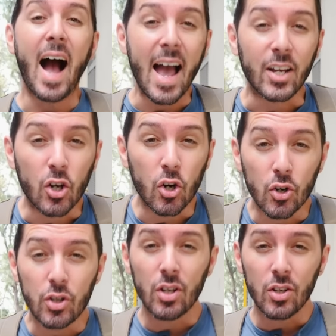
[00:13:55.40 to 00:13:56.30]
I
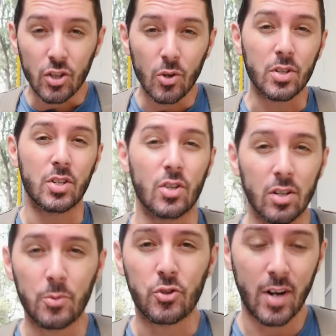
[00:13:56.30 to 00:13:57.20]
could use a
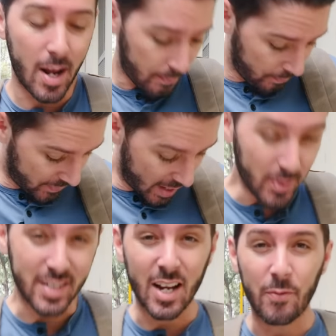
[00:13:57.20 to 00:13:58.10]
sternum strap. That
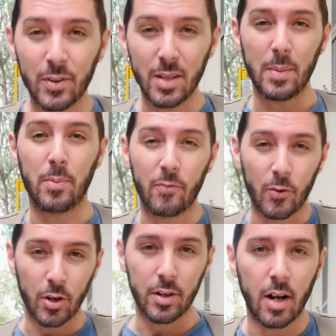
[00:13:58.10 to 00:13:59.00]
would definitely be
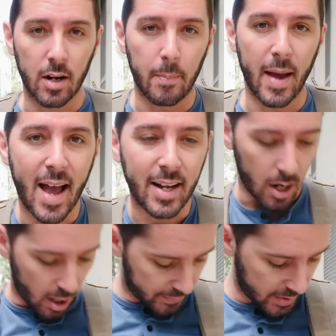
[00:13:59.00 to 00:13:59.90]
preferred on a bag
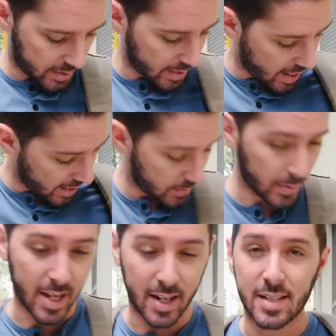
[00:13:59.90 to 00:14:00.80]
of this size,
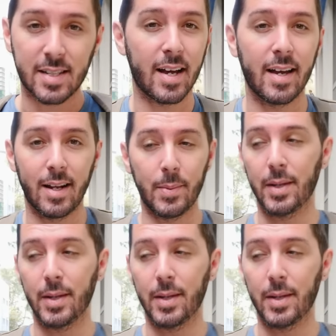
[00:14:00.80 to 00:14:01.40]
but that aside, I